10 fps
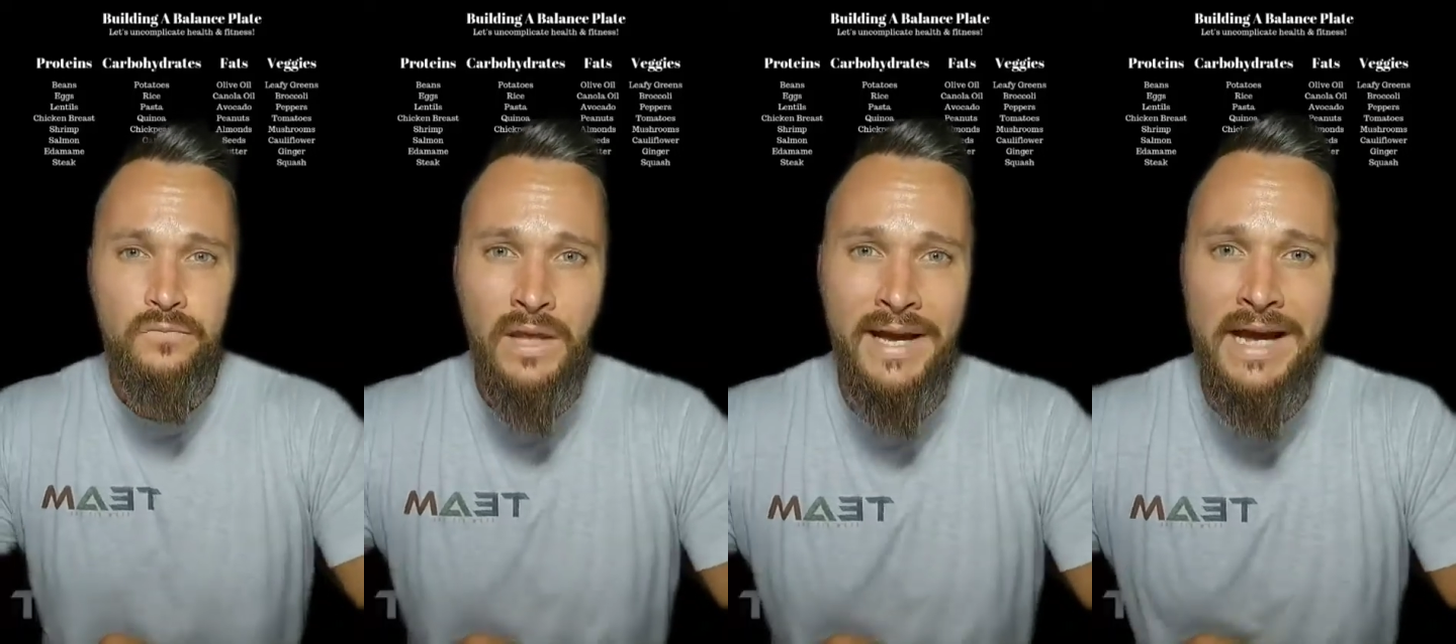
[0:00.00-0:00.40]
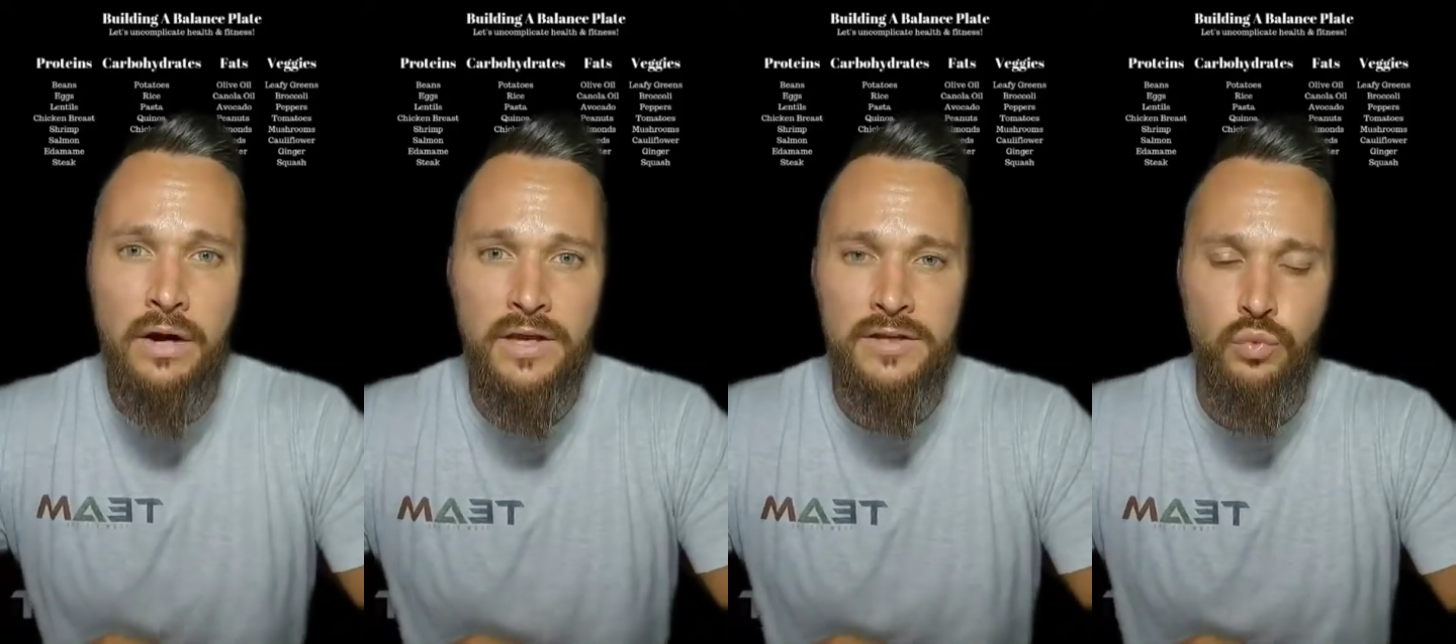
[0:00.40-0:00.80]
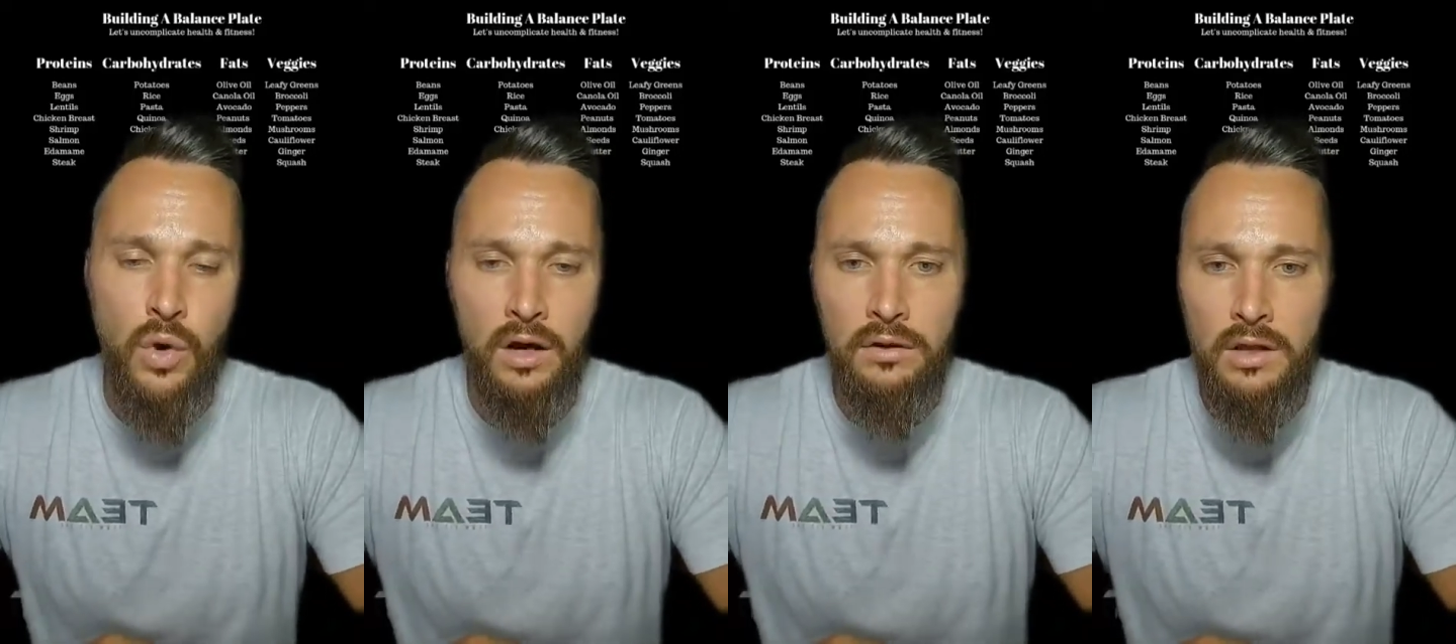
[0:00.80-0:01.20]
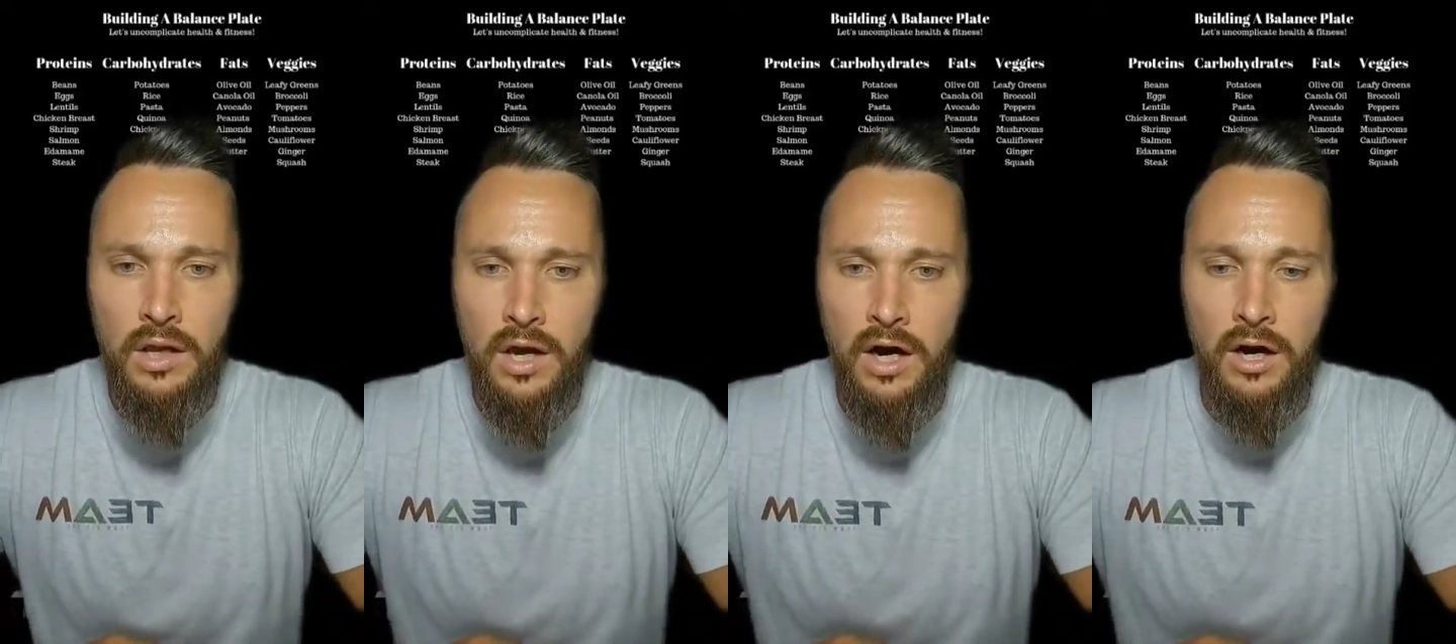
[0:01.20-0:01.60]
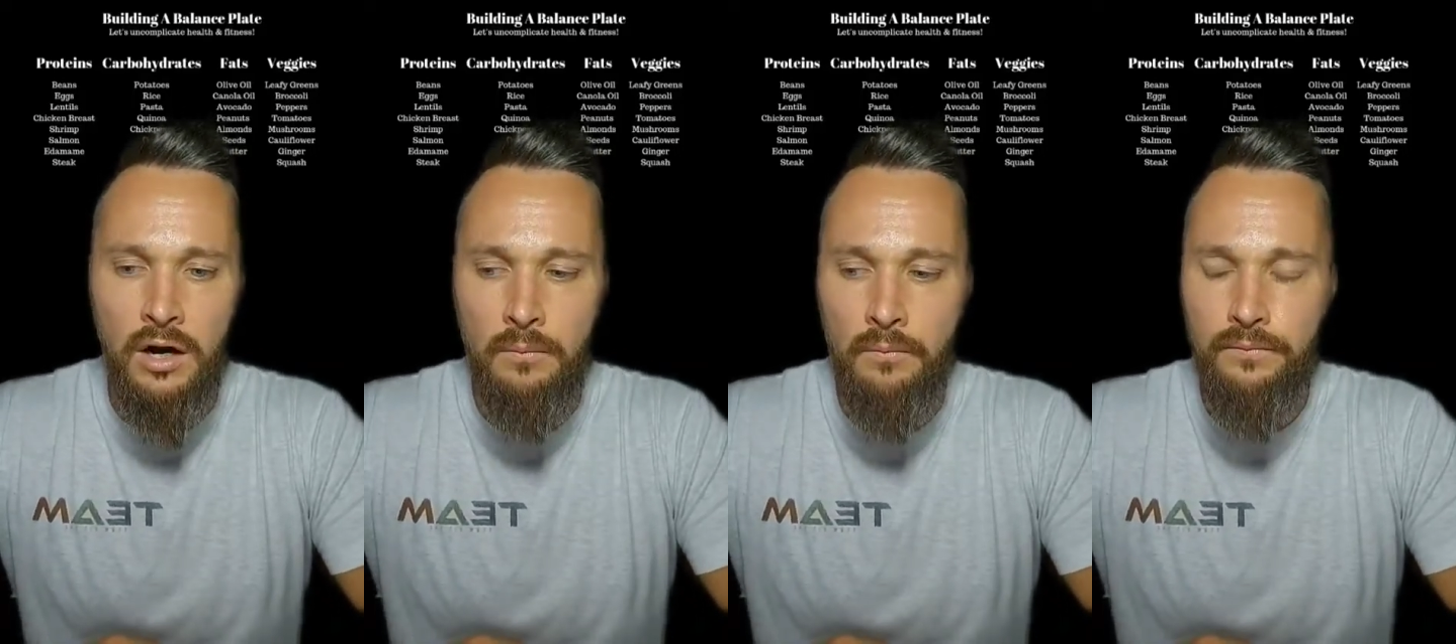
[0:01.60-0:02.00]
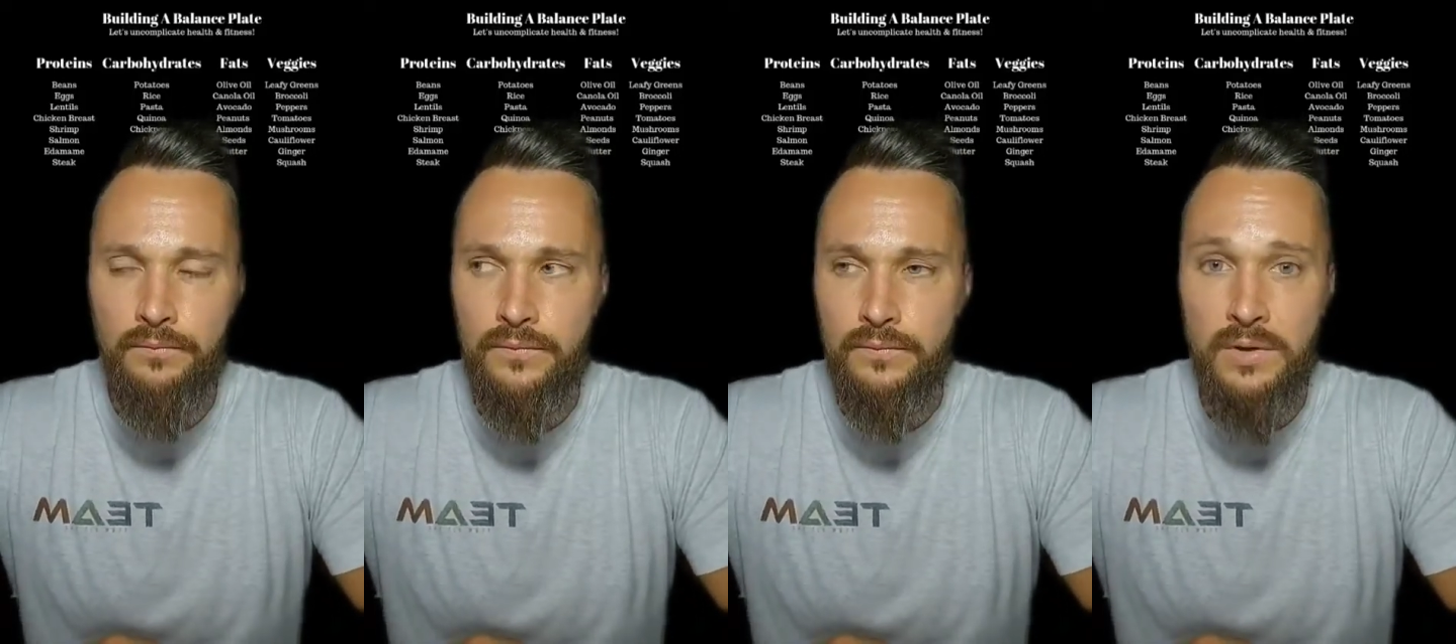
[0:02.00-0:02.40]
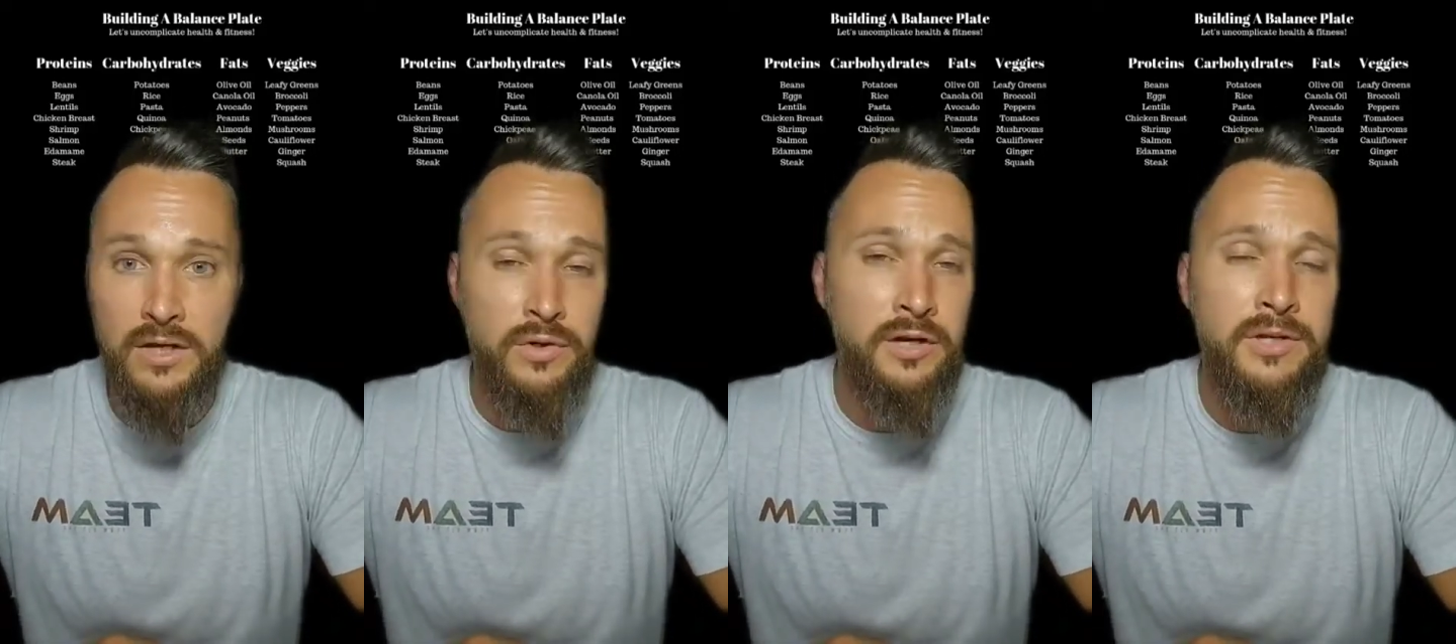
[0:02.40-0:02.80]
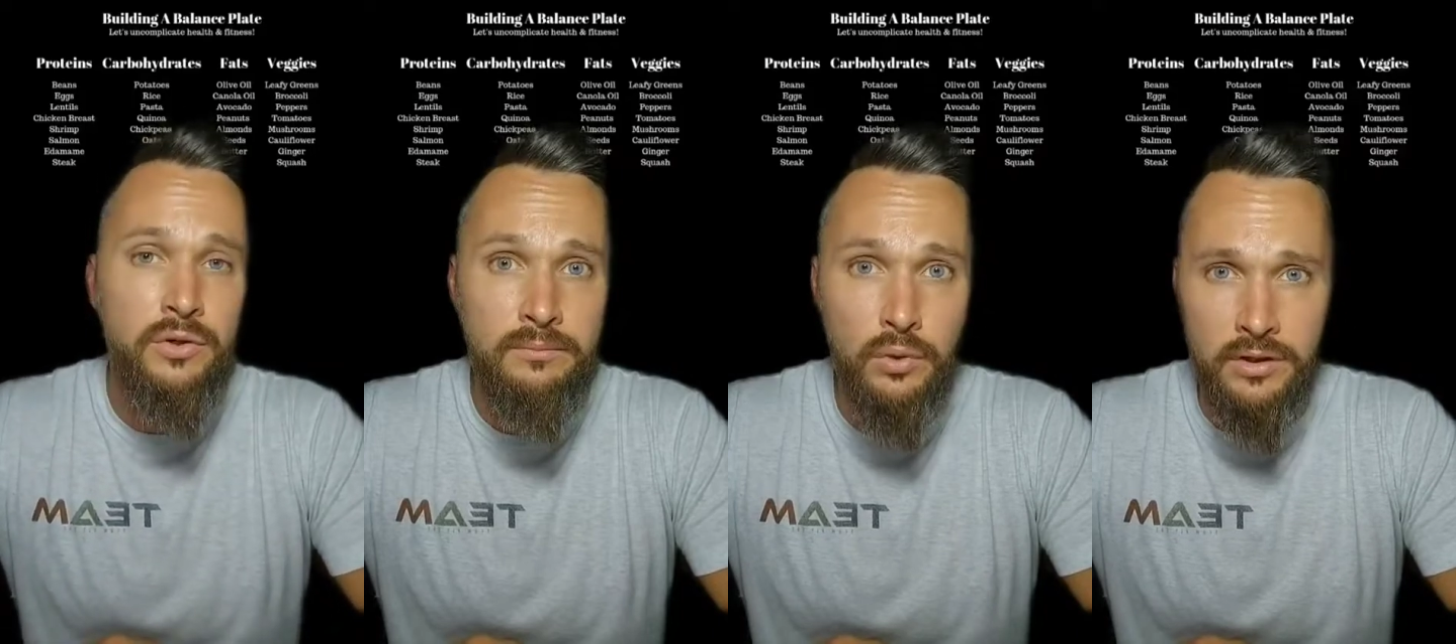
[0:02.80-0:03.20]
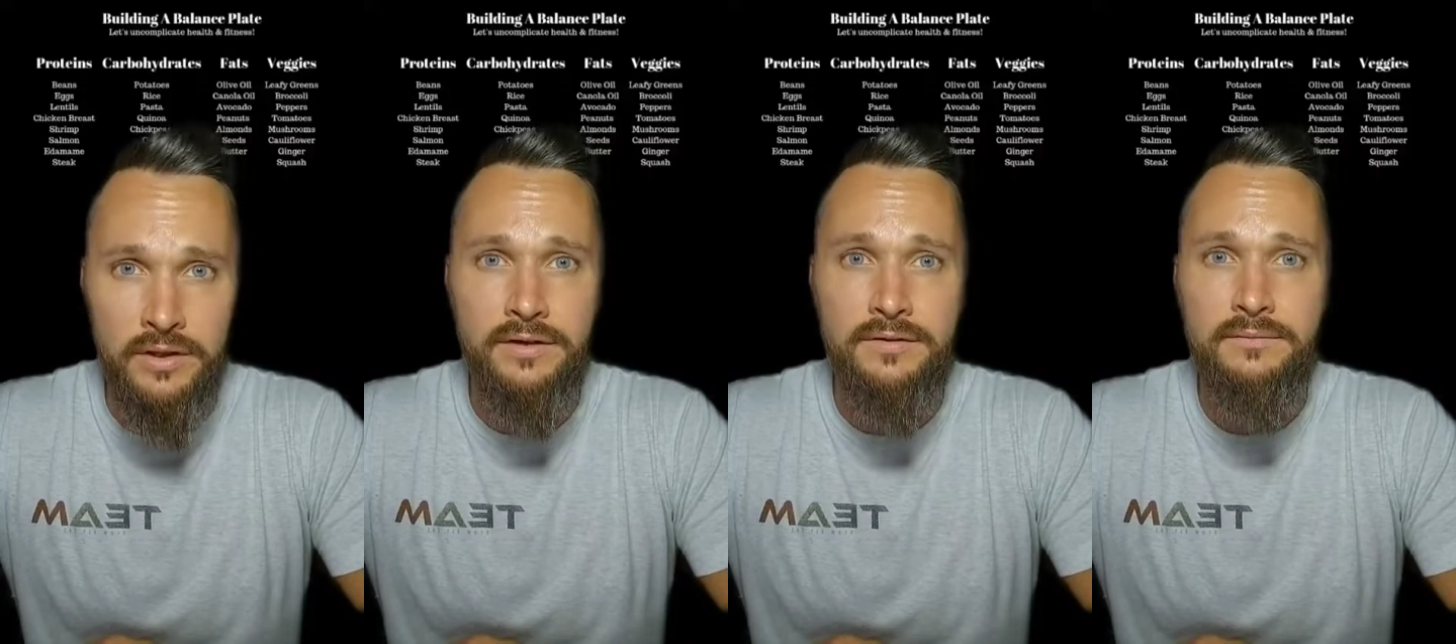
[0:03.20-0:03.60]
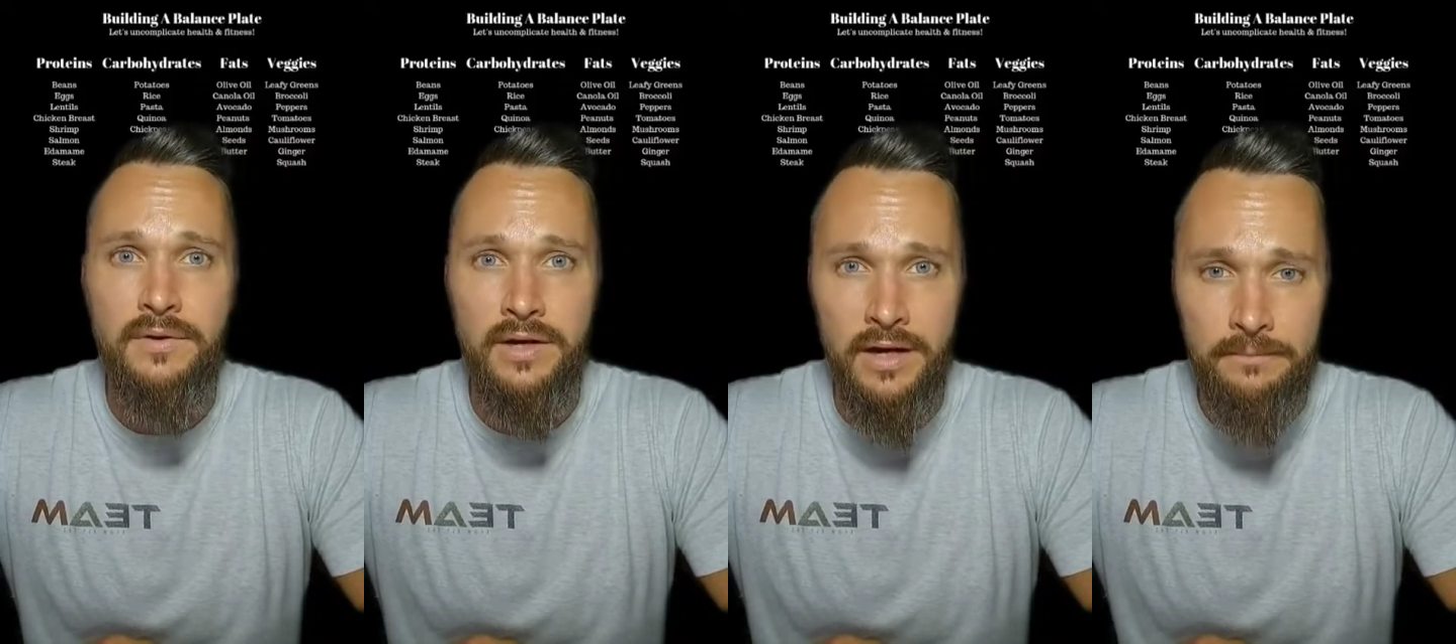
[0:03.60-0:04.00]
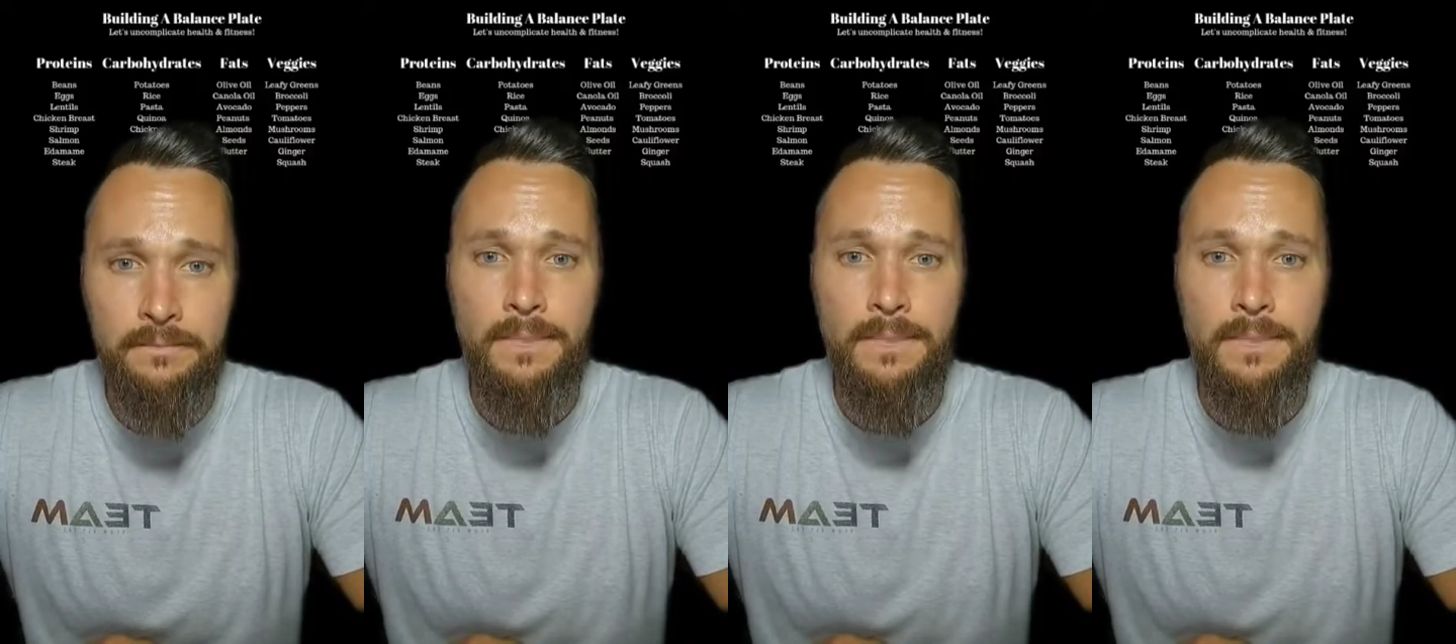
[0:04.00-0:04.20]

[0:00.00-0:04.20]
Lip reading: account as well, because we're going to be doing more of these. Okay,